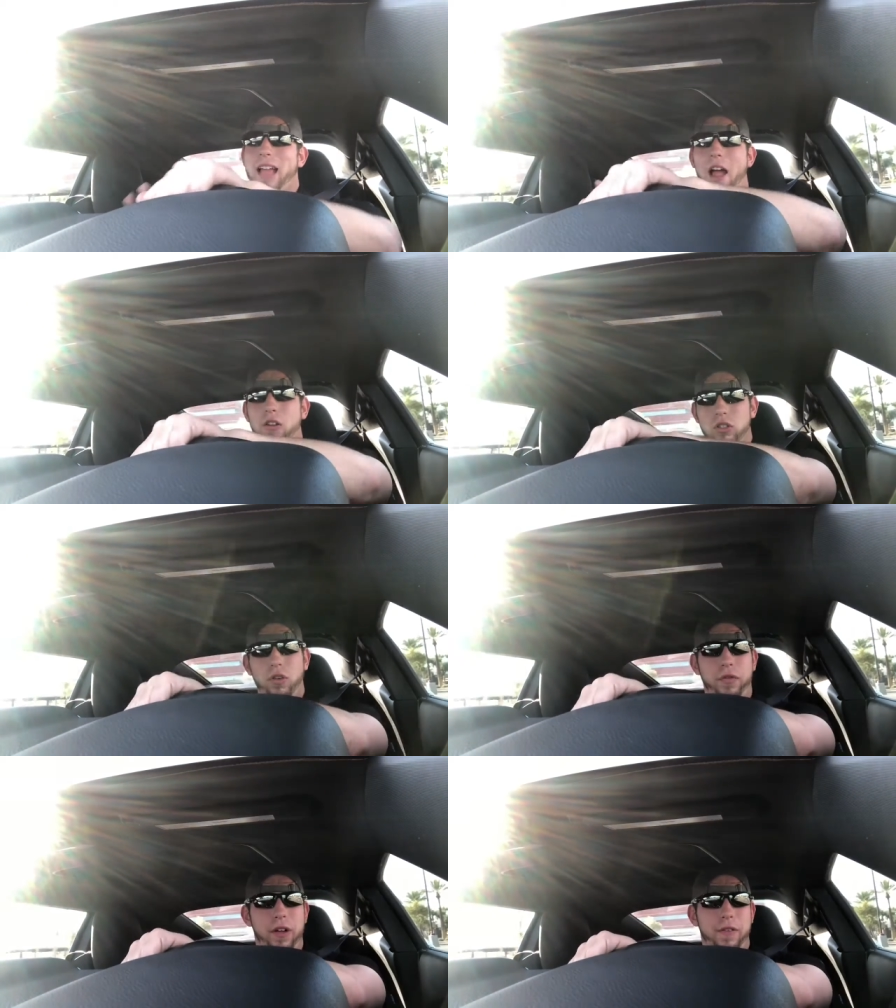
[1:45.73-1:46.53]
I
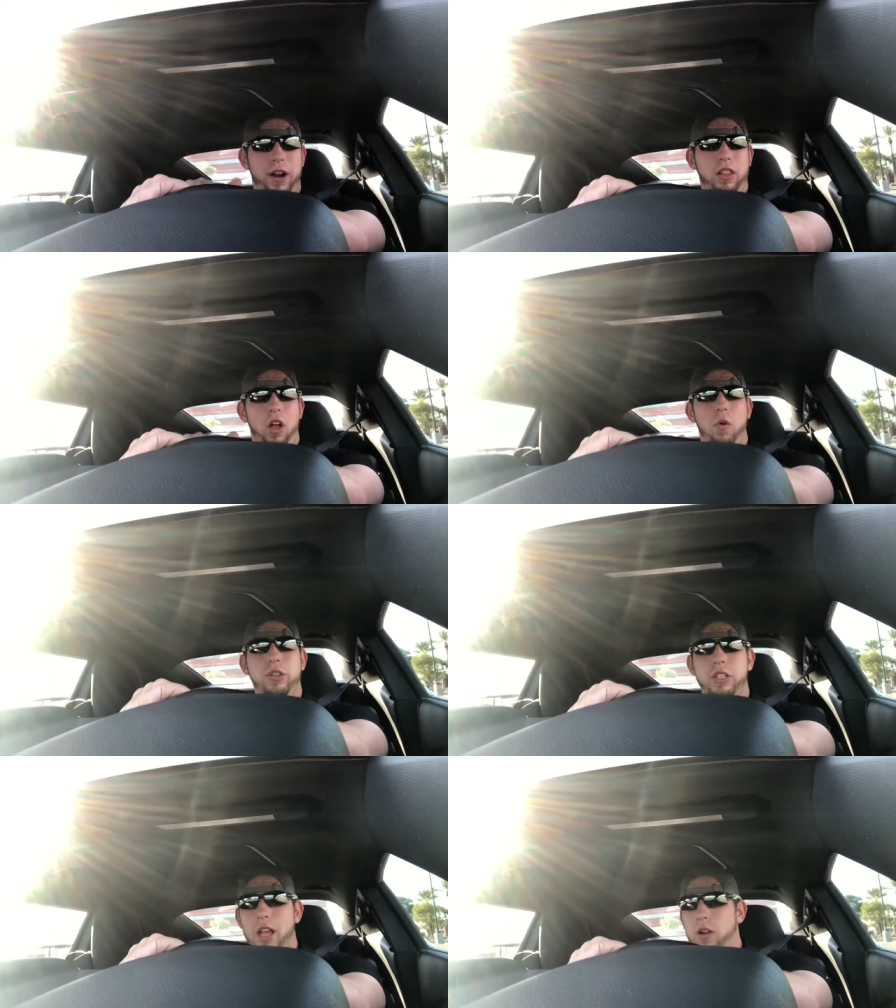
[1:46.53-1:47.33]
also feel very low,
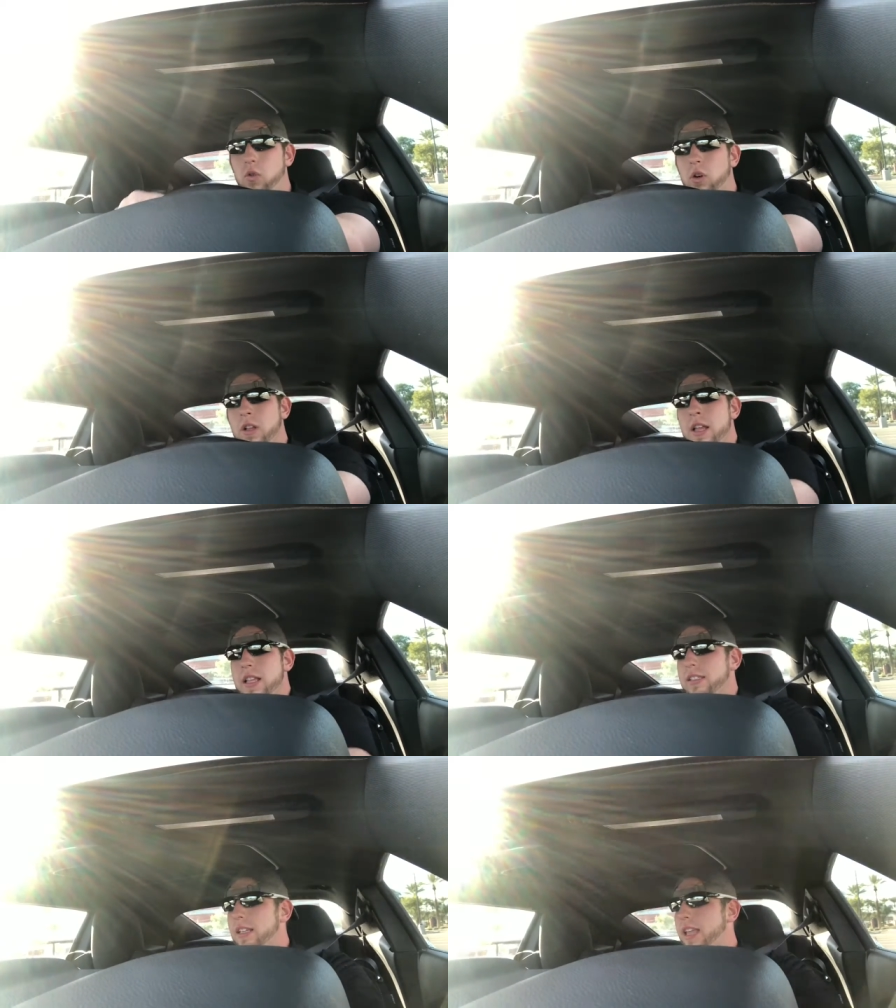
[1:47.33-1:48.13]
which is kind of cool.
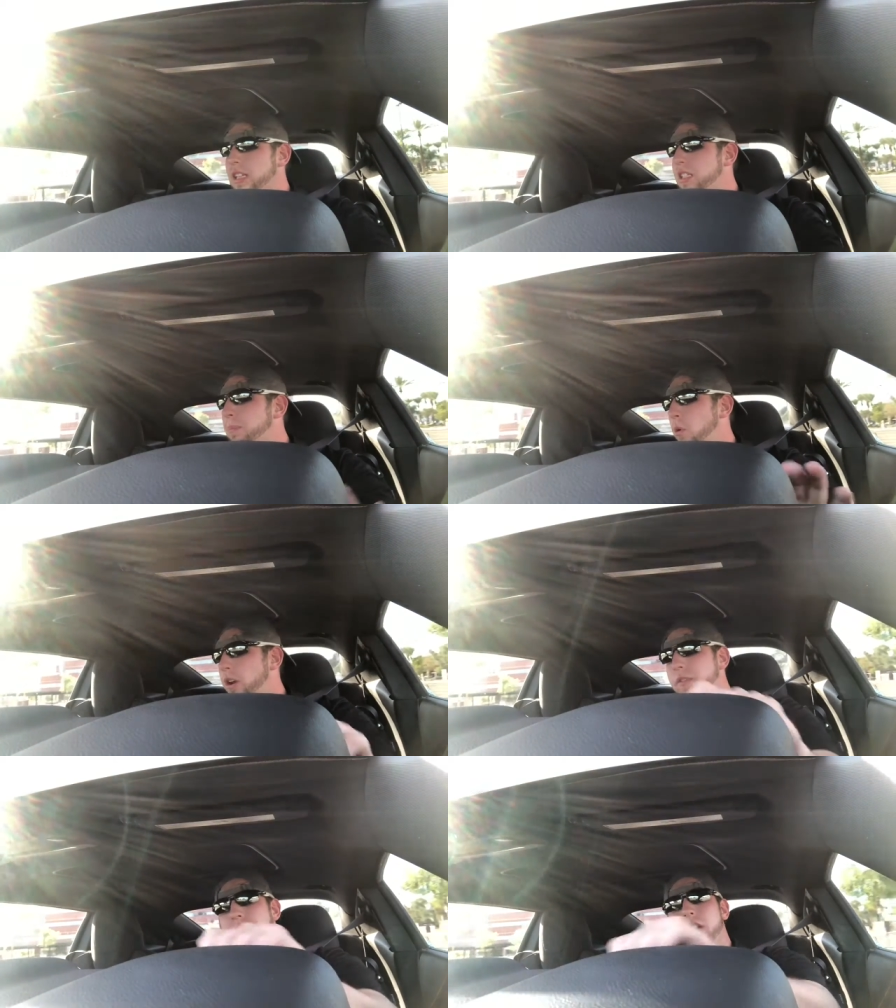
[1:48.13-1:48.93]
It's got that
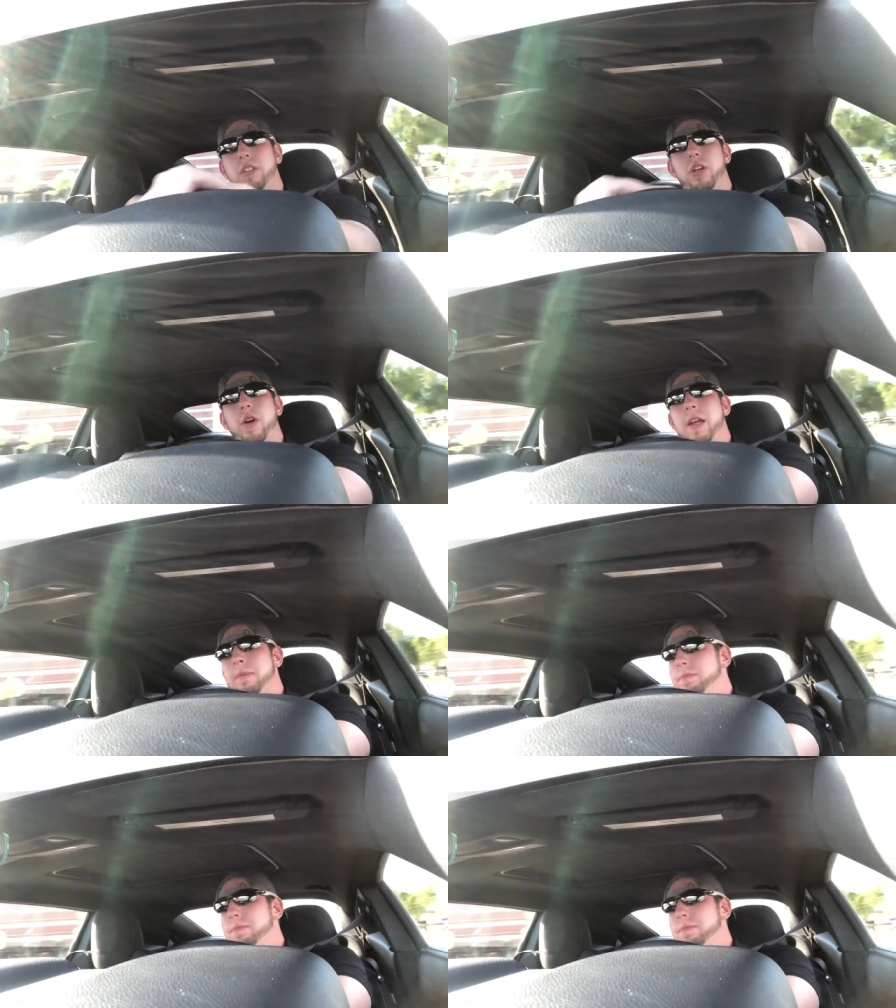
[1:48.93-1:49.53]
sporty feel to it.